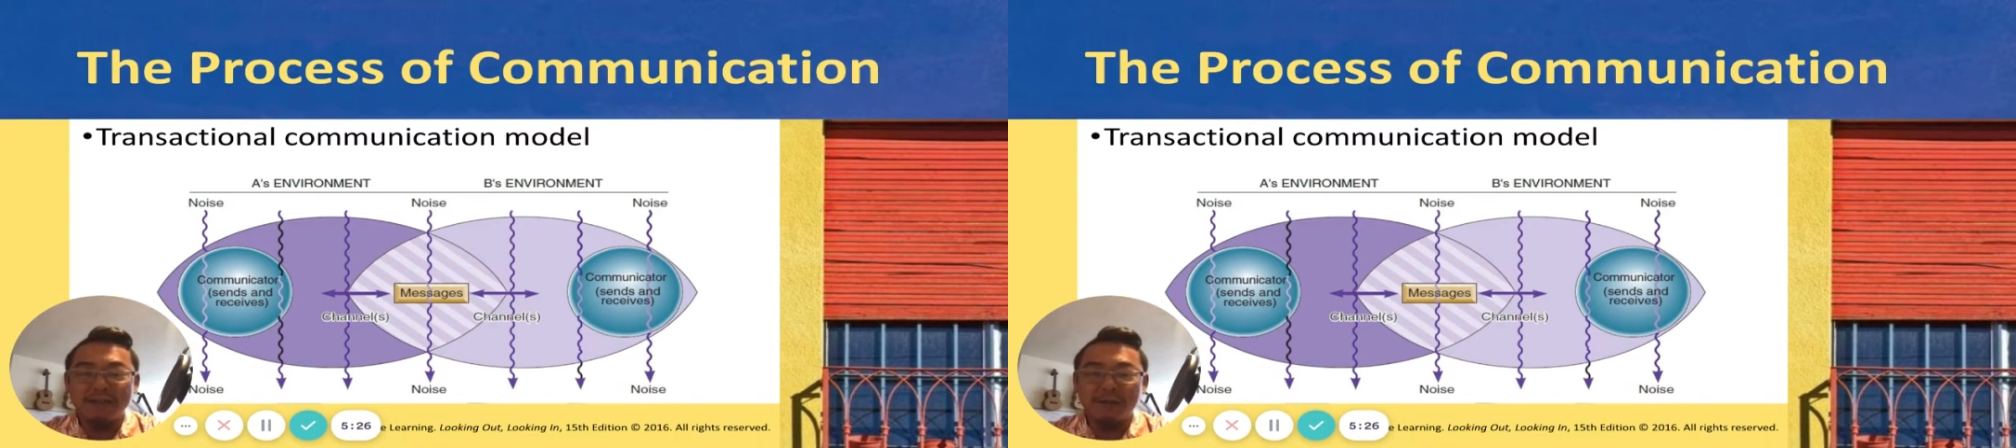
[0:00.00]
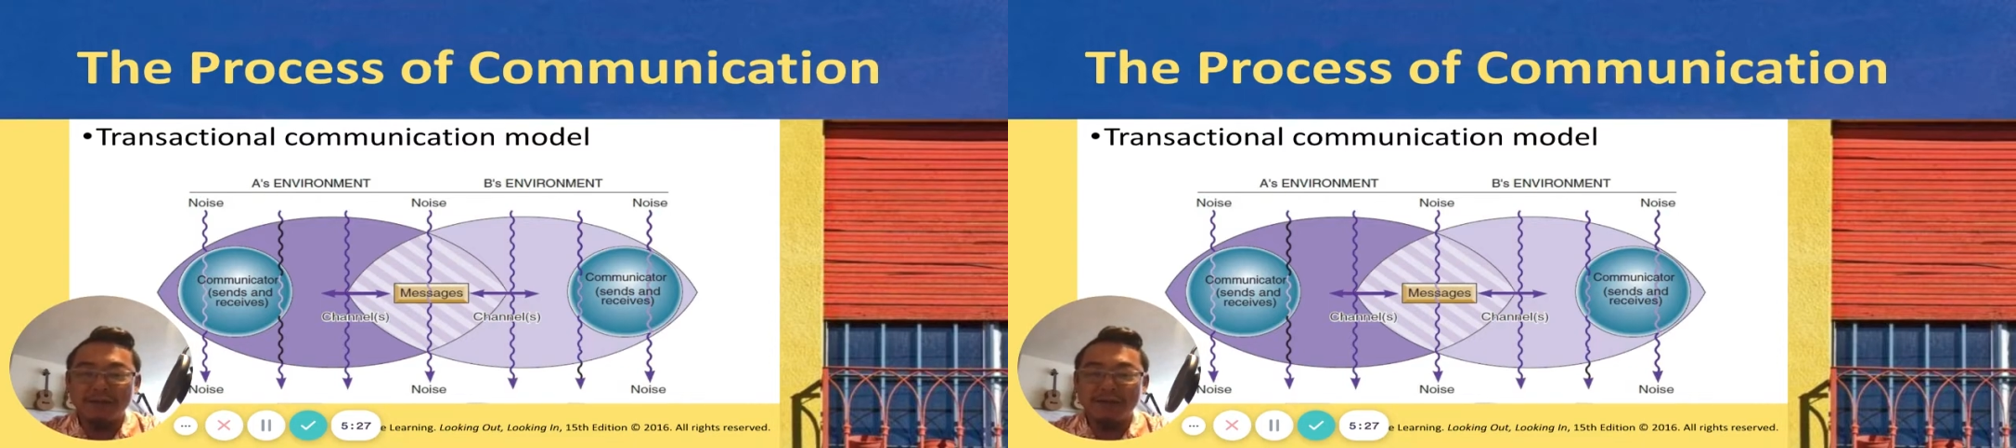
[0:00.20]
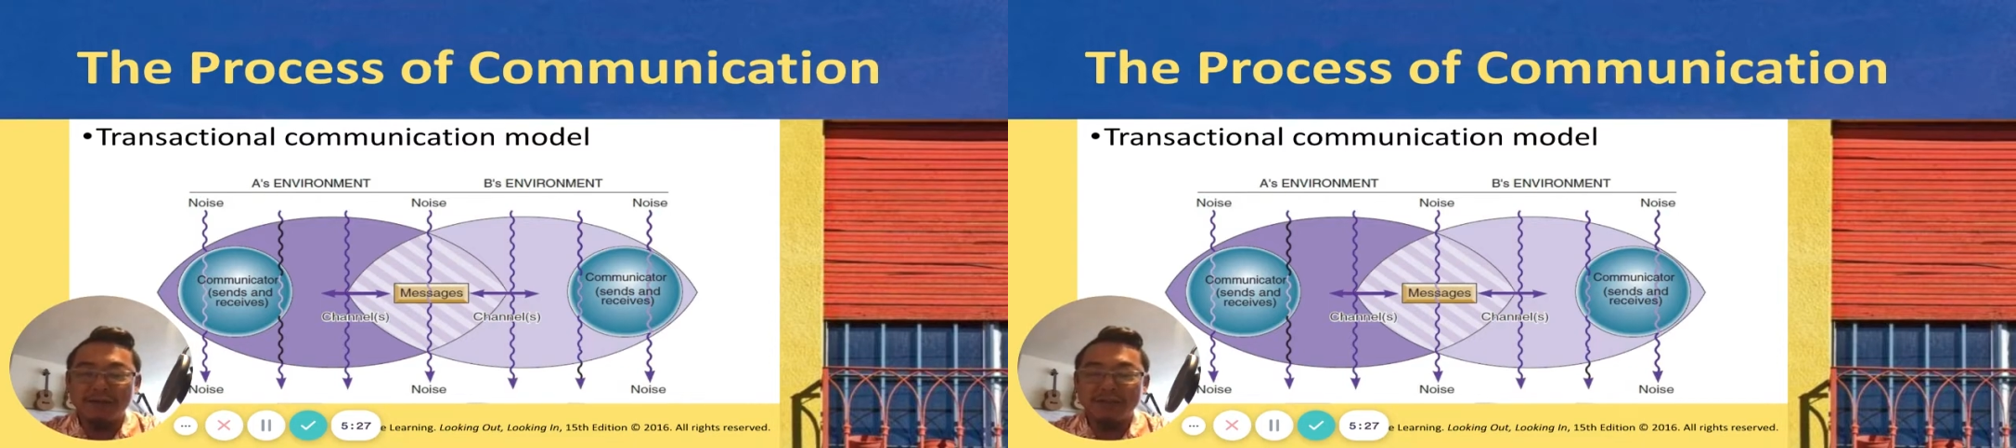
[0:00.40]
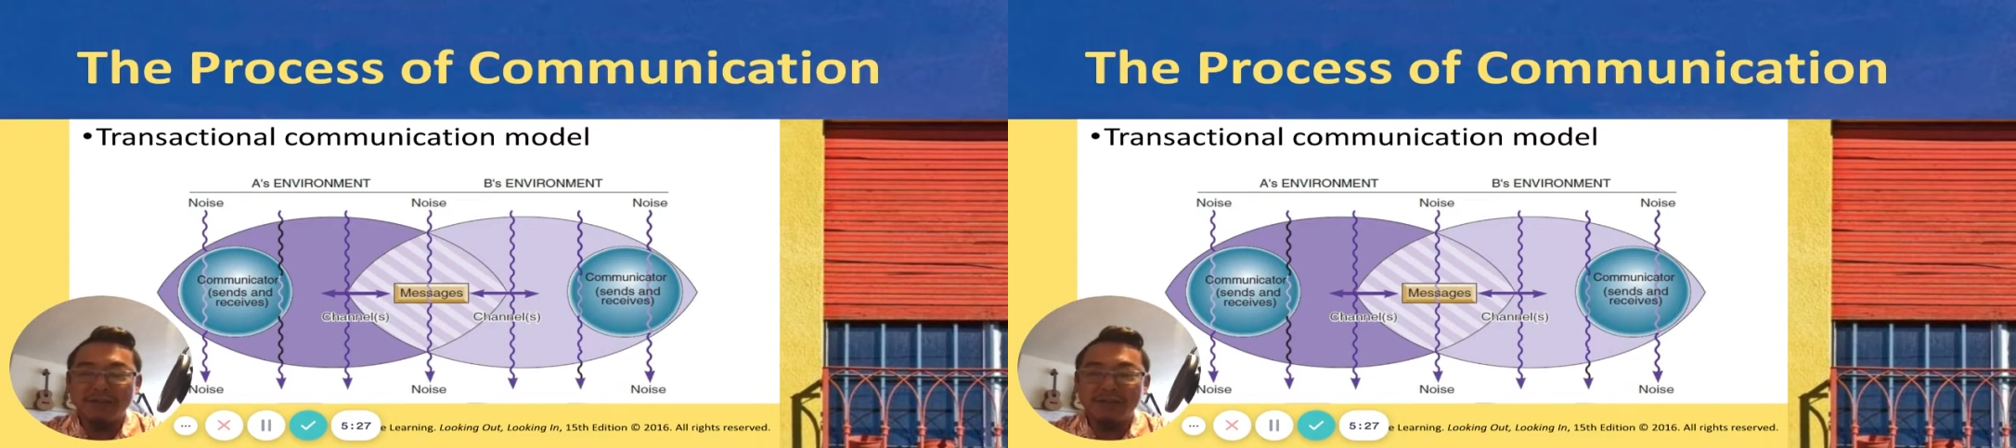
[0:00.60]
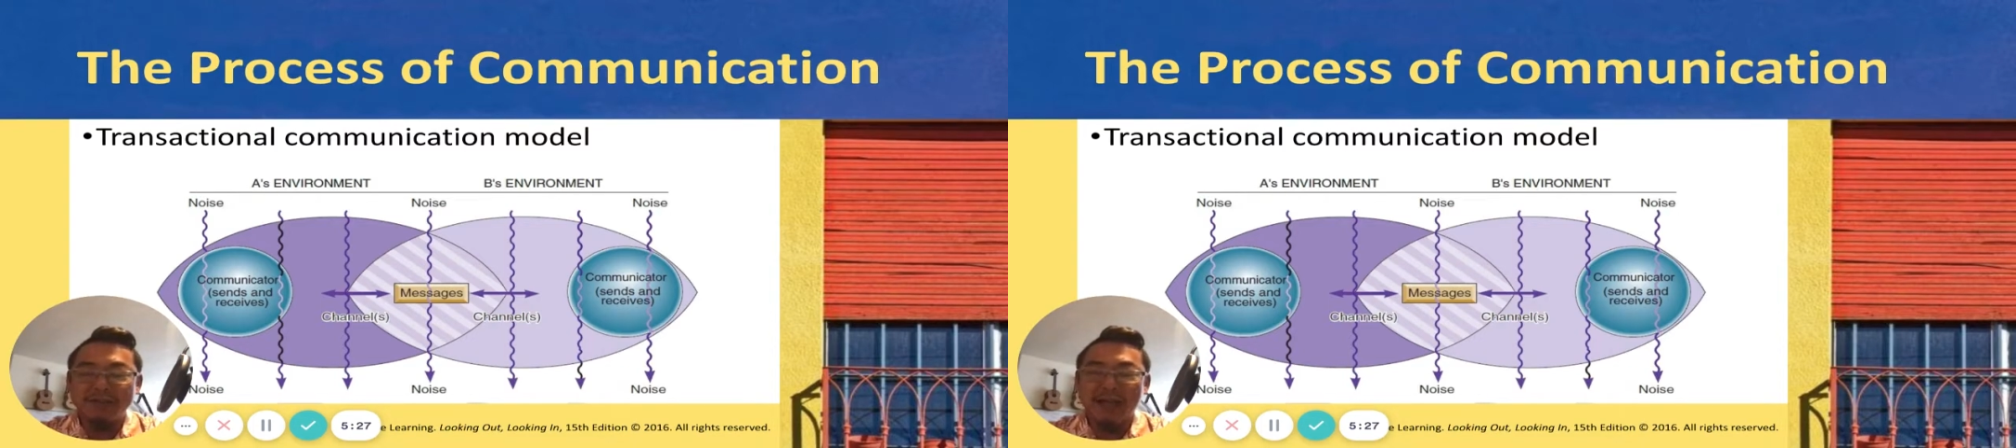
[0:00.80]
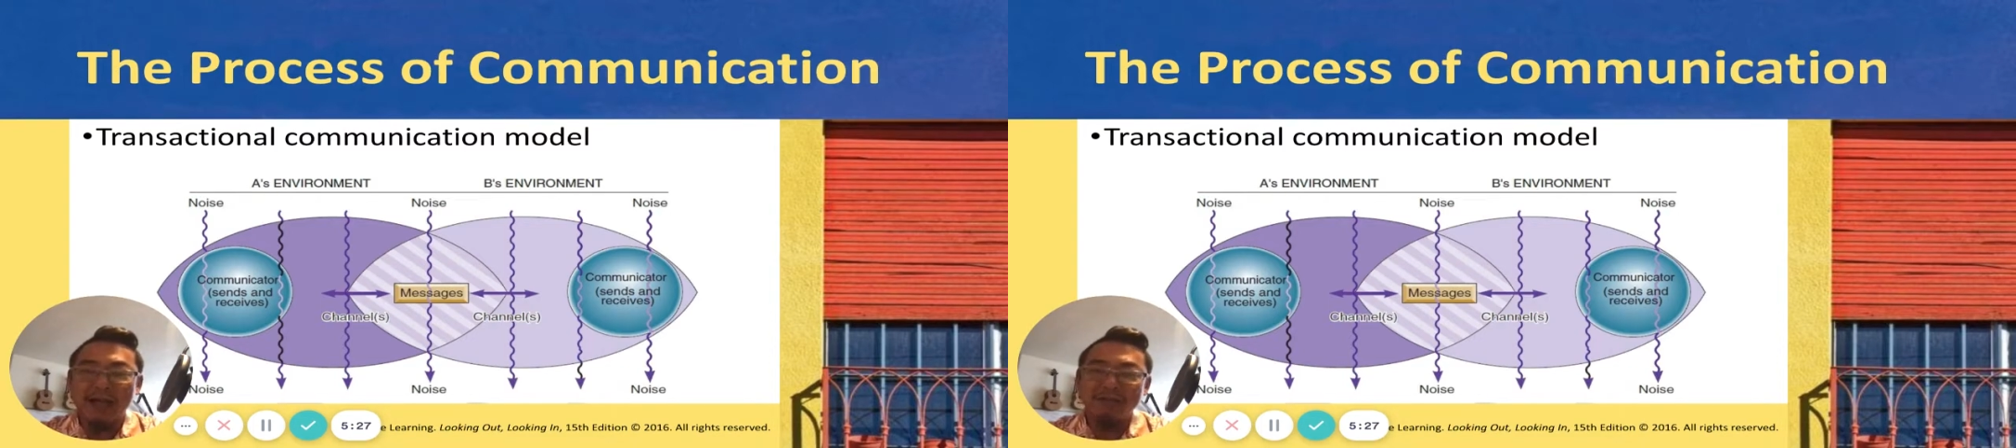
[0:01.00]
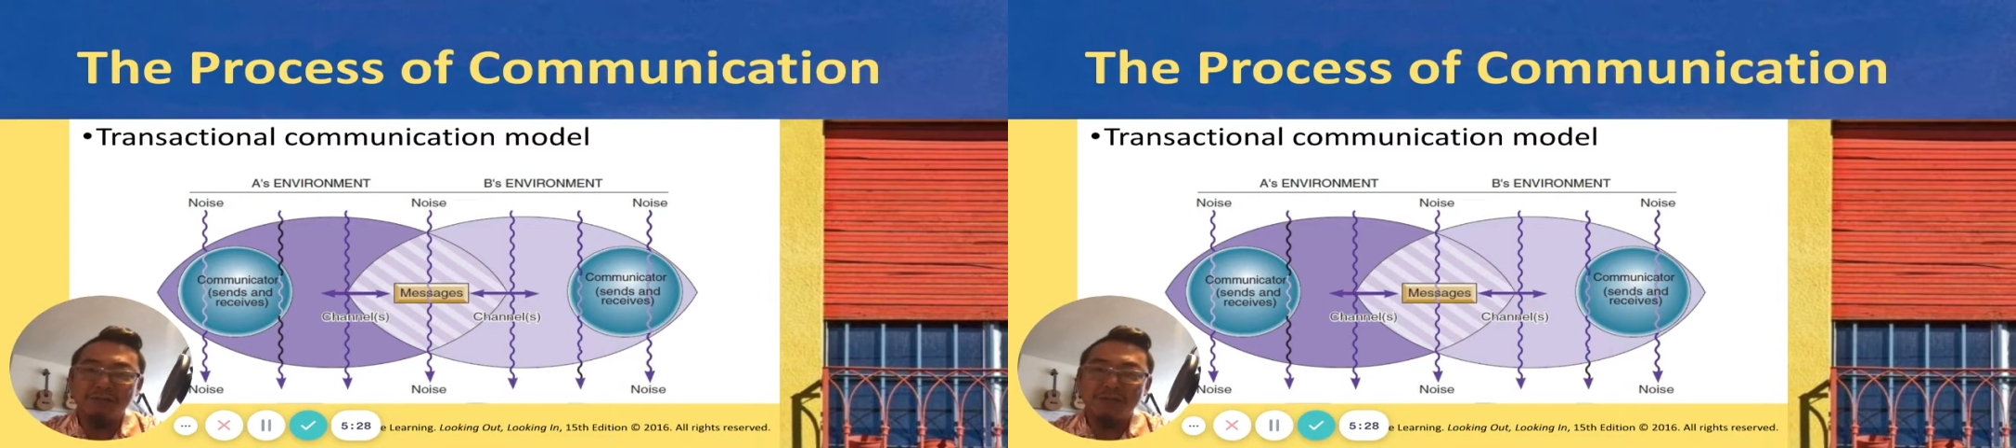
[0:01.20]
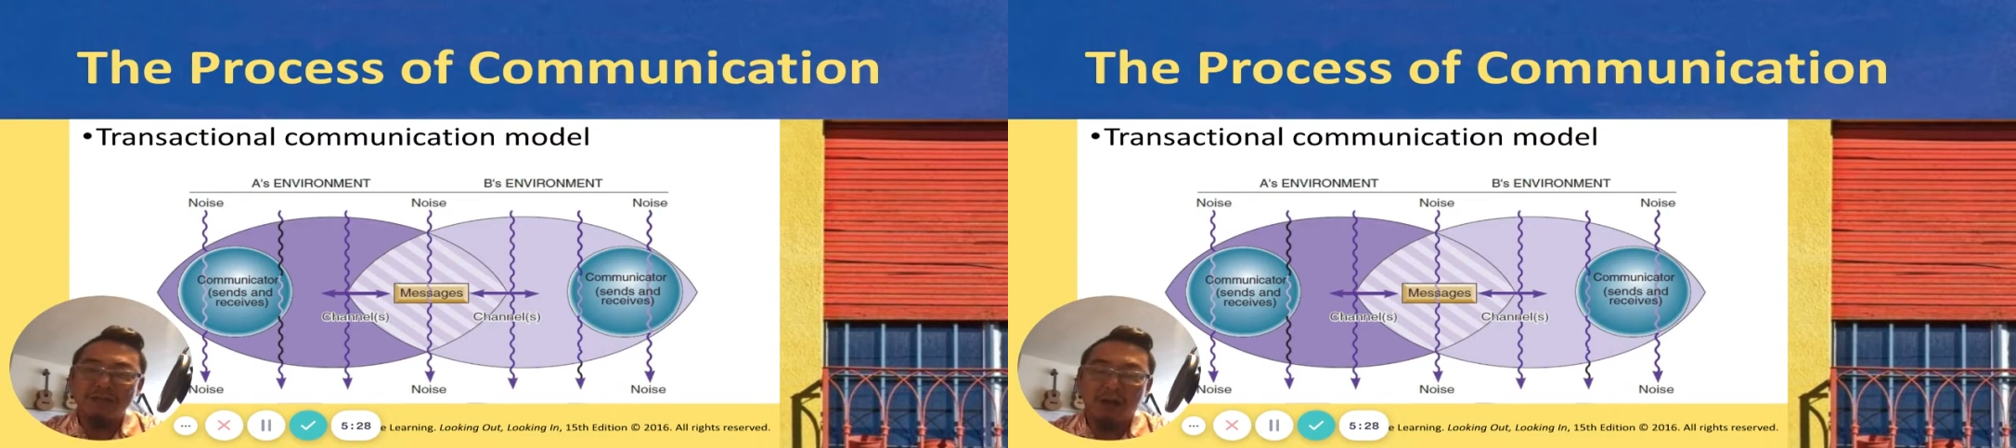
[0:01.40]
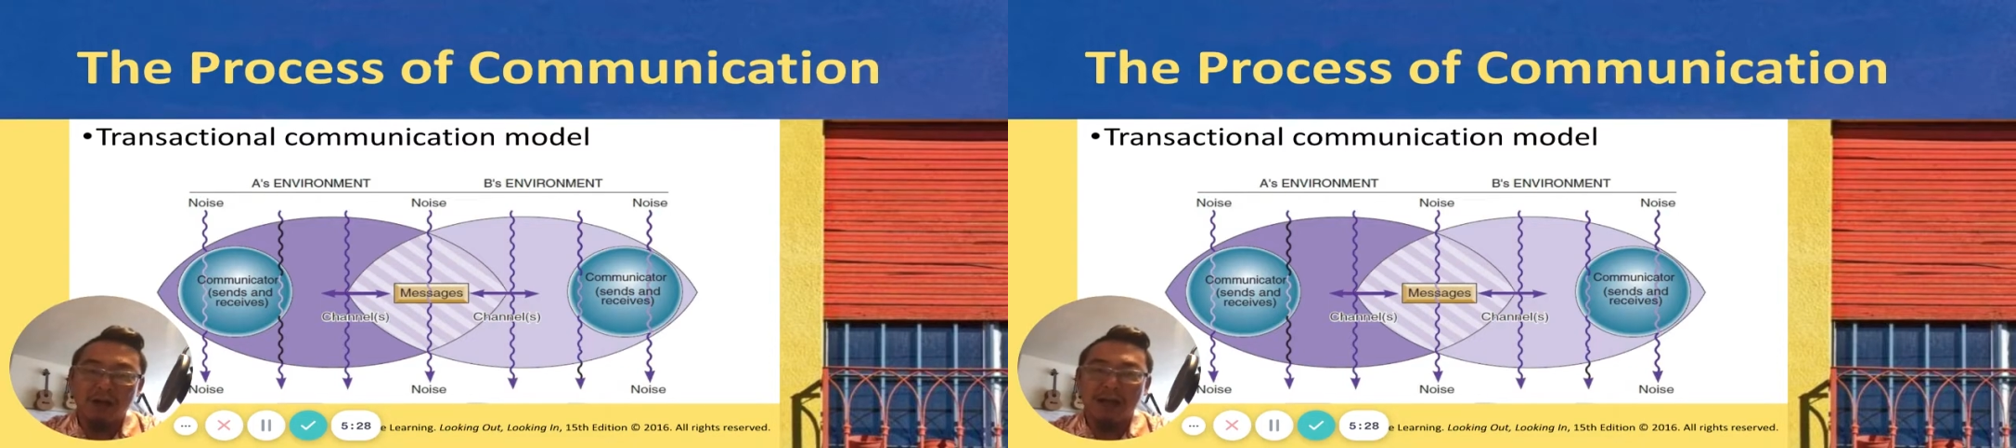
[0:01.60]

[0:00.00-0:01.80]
But what you're seeing is as we talk,